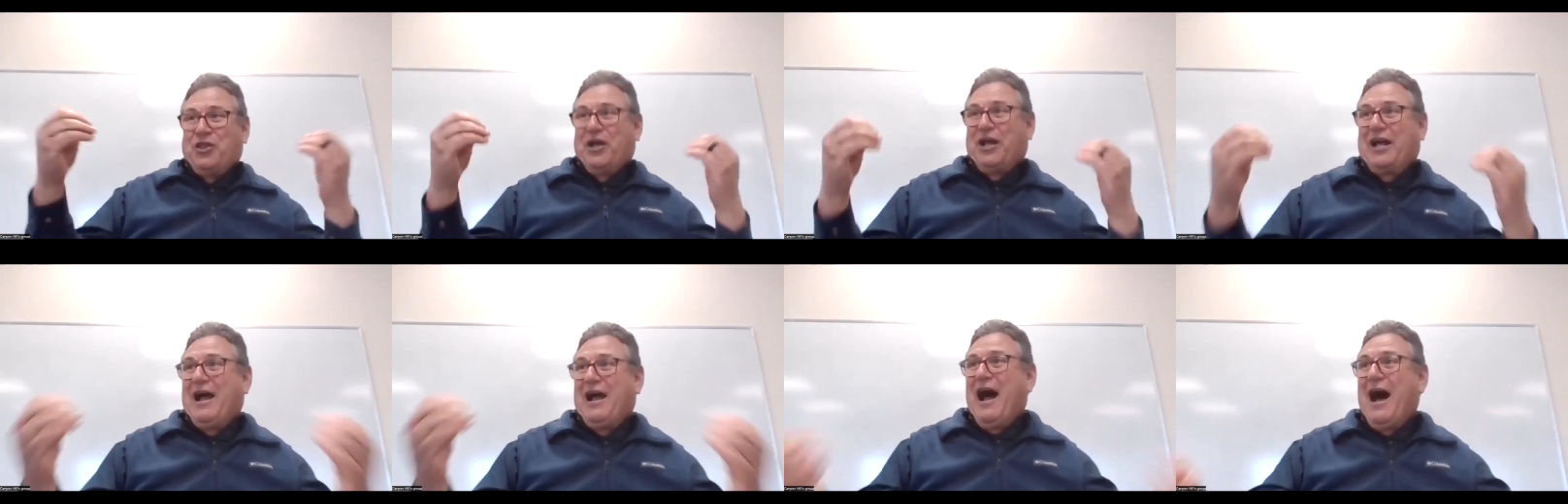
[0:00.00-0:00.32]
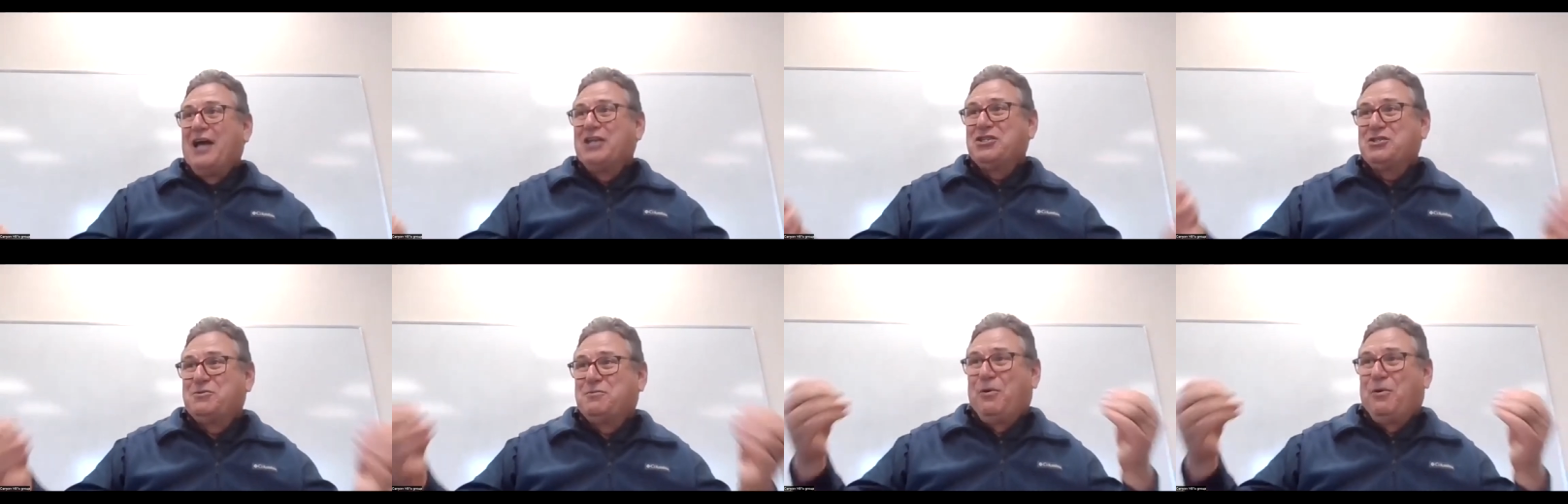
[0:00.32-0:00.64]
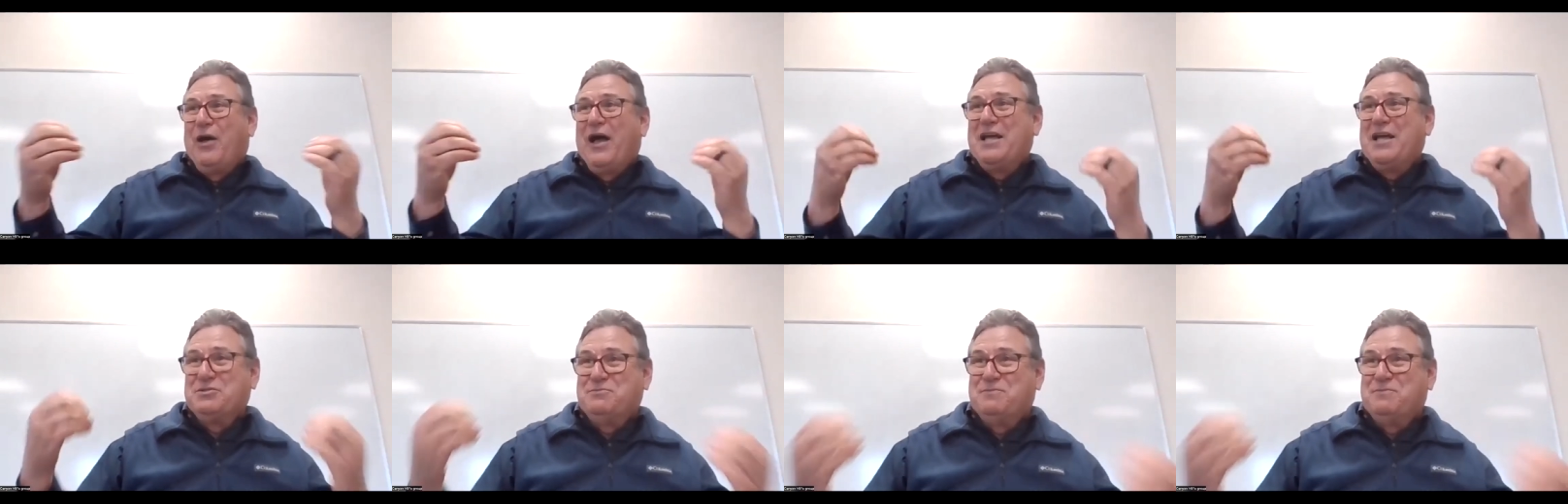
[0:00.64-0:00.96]
the
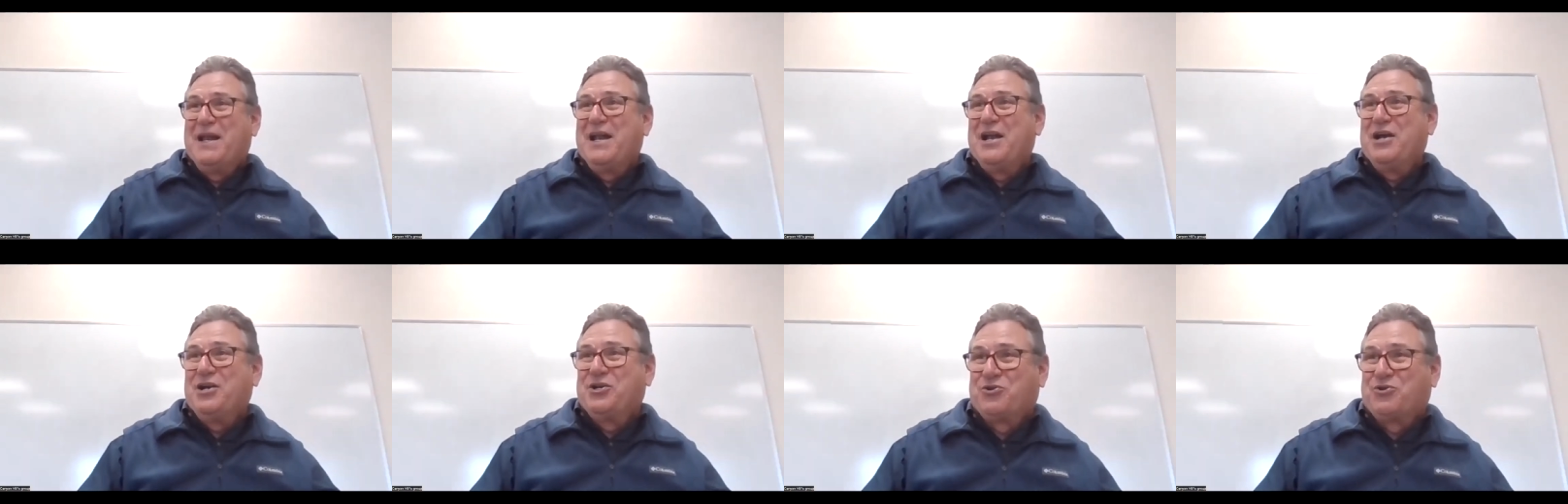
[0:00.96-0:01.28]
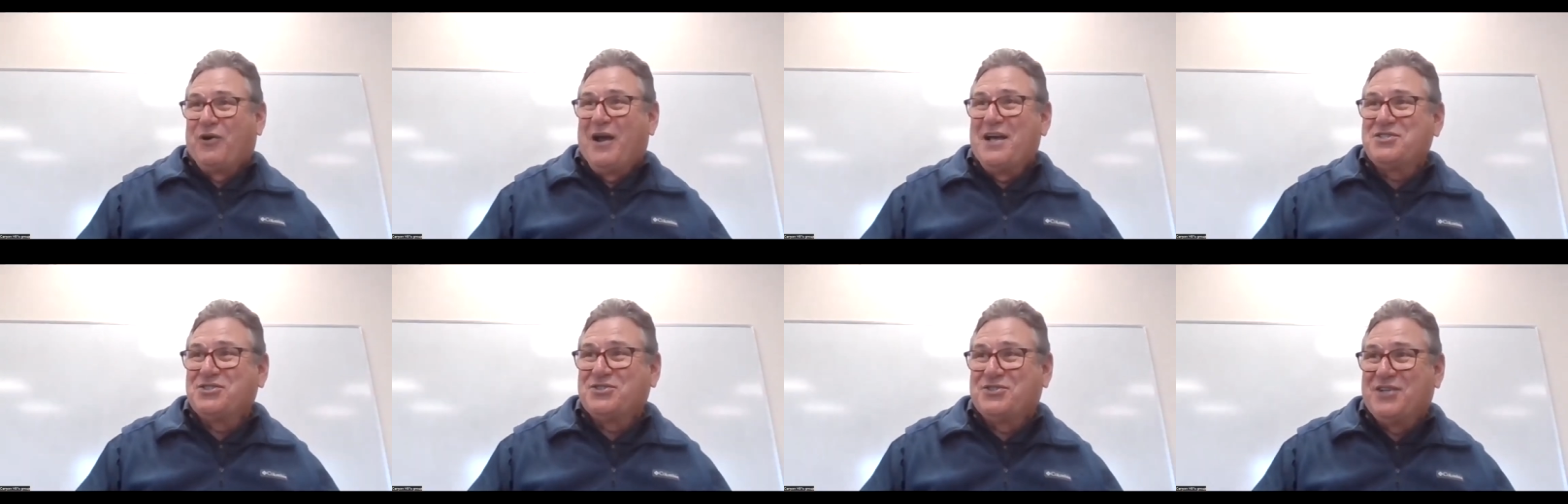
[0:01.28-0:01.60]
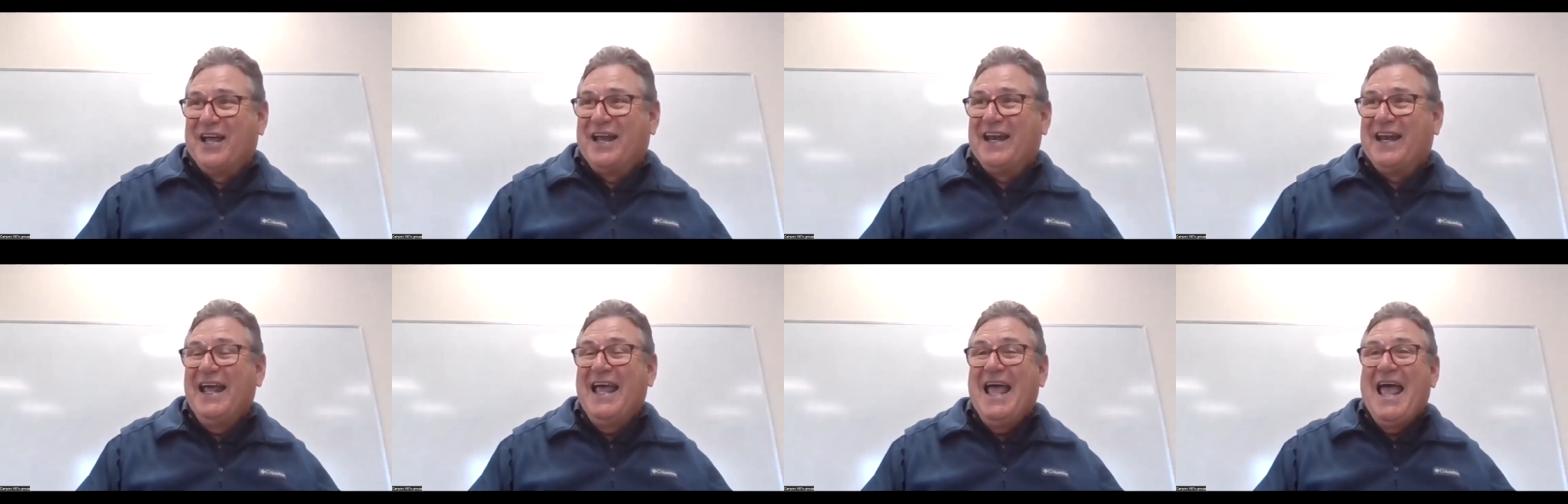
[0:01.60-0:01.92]
gospel has been
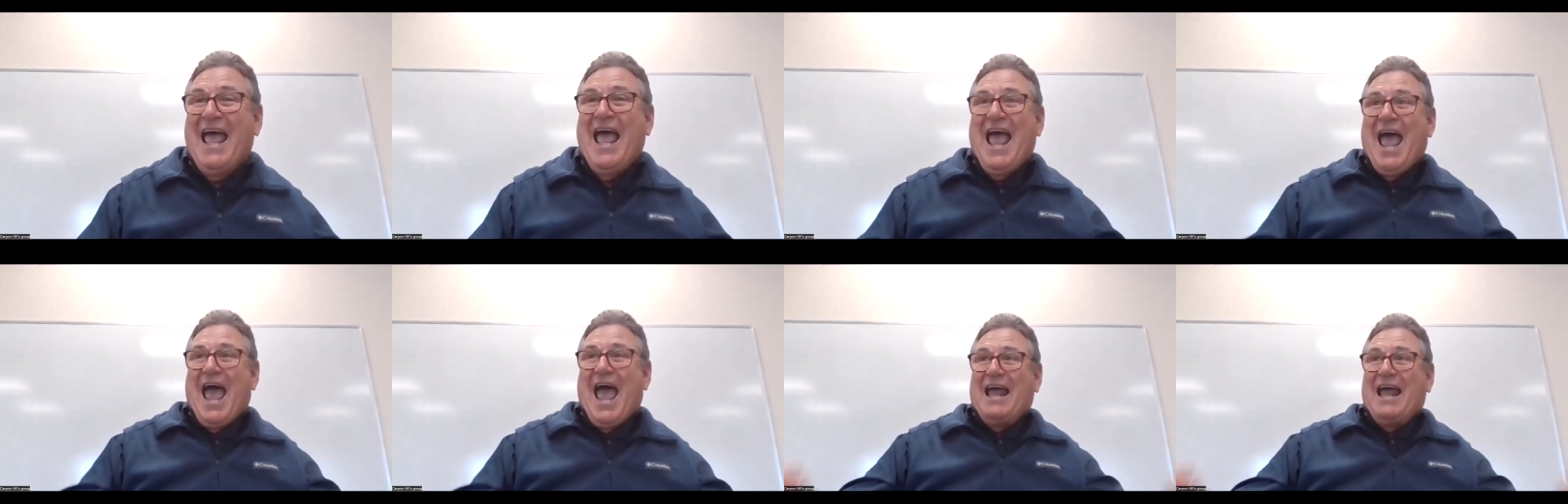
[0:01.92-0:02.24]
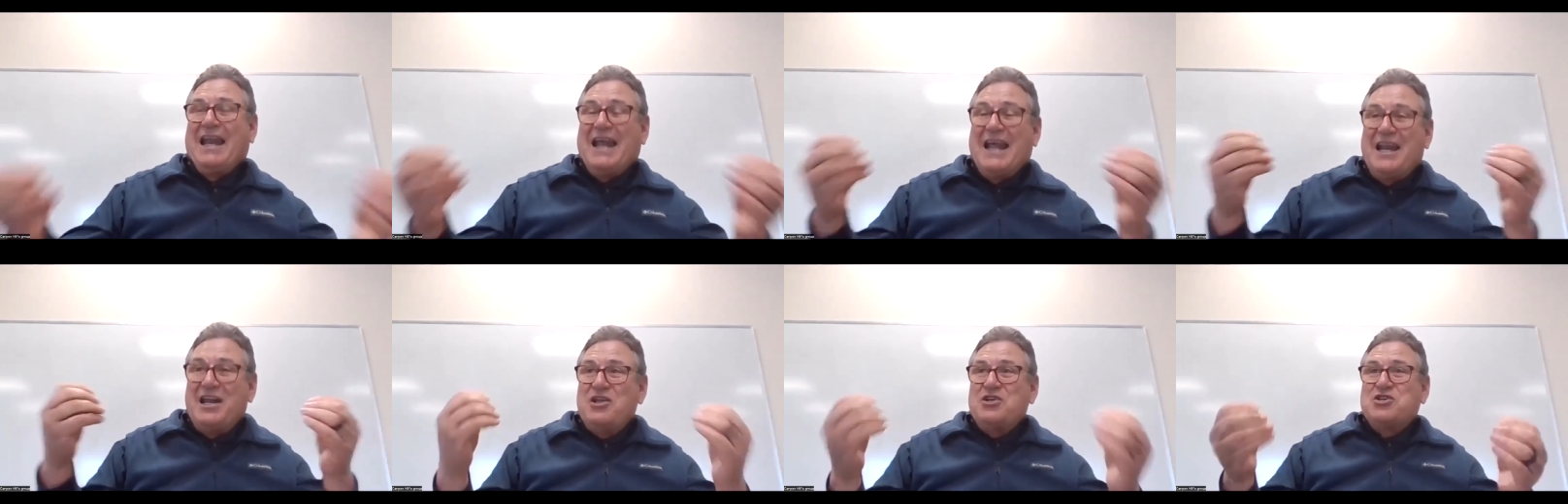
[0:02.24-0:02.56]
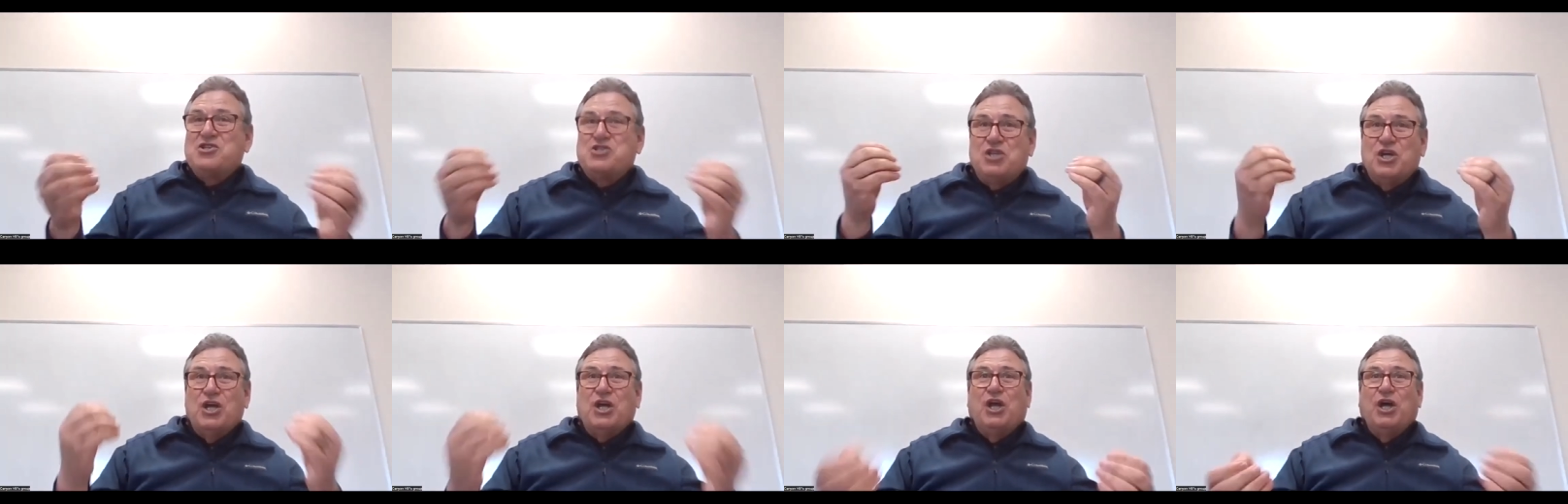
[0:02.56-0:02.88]
entrusted, and it
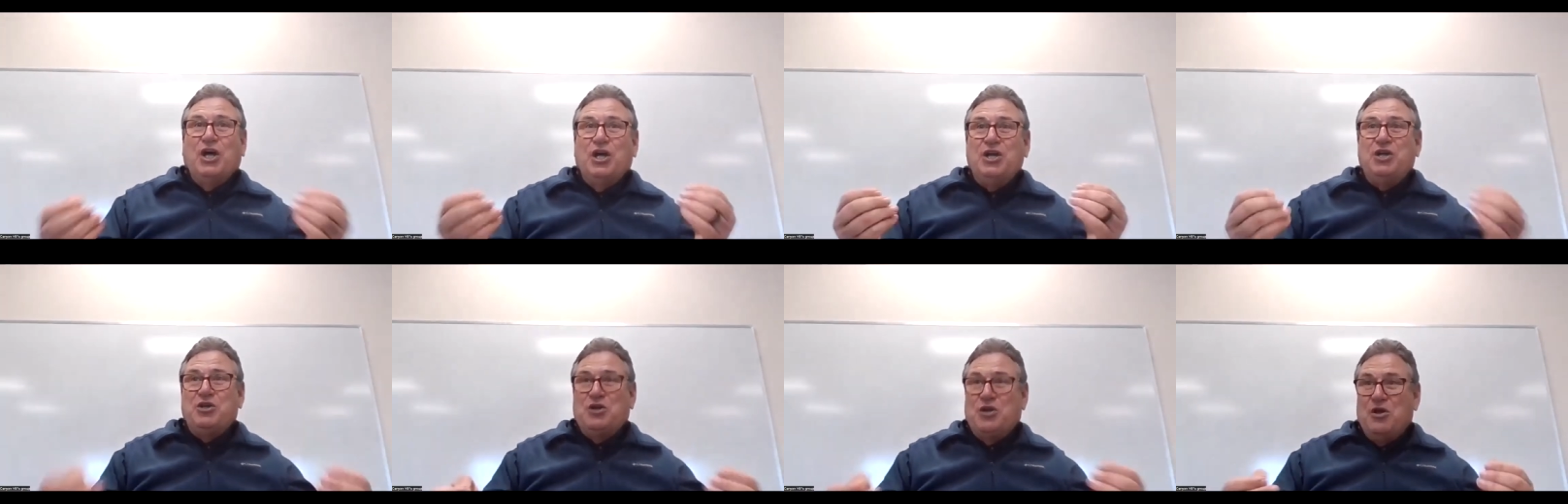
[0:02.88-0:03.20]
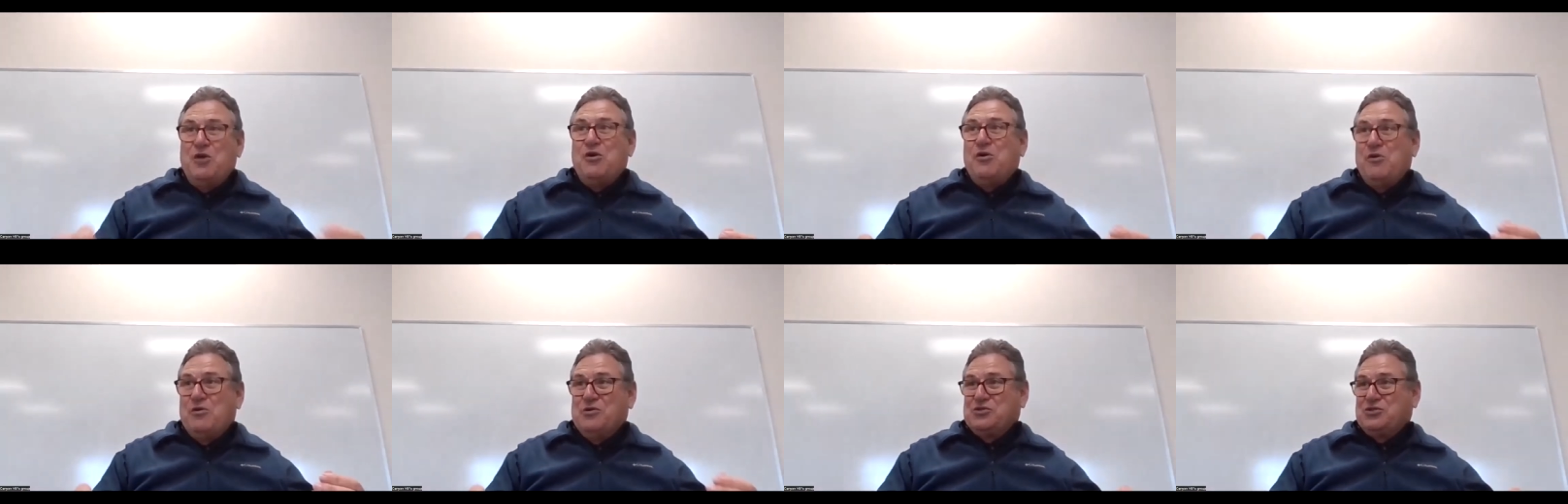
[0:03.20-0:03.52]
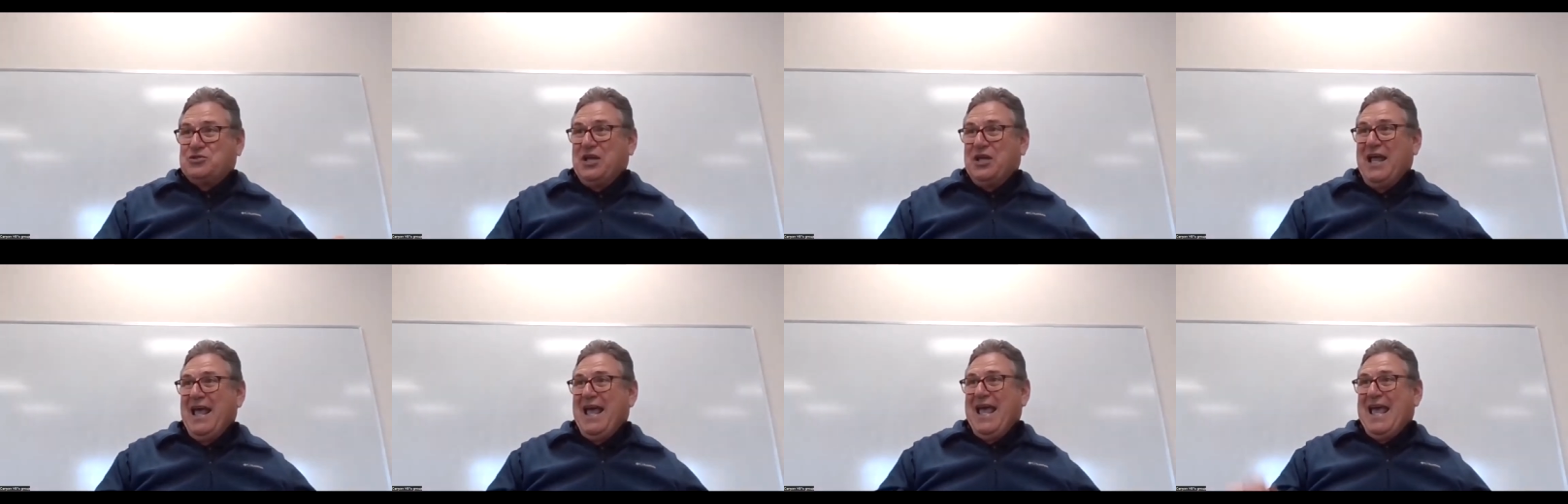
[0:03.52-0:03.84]
is the good
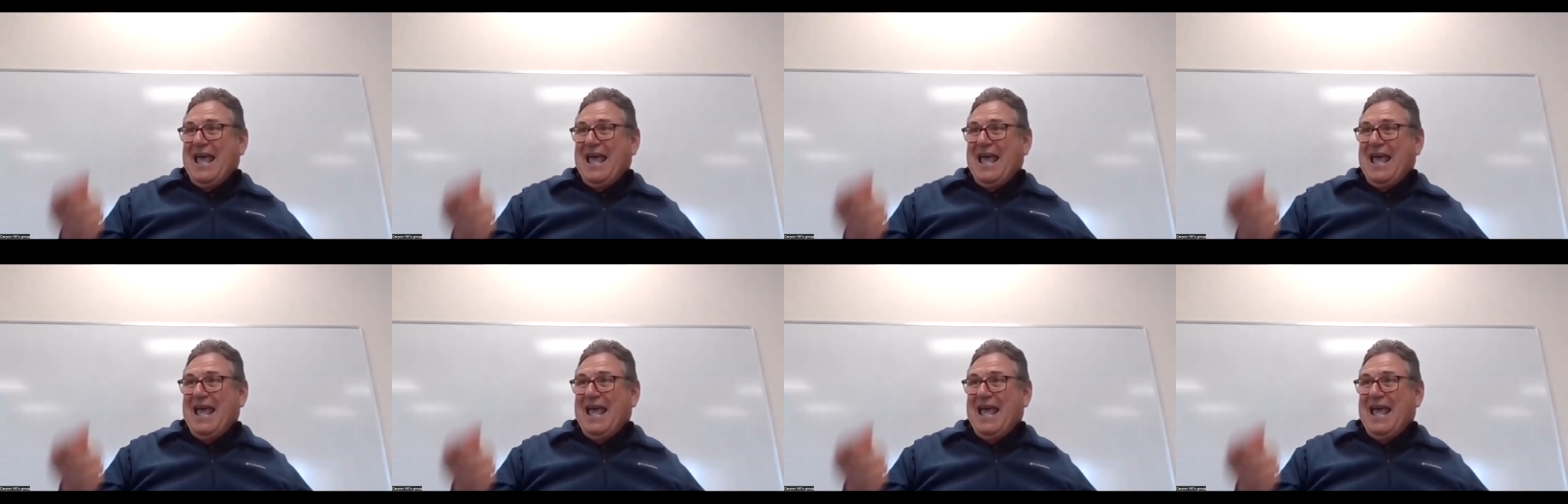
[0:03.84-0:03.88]
news.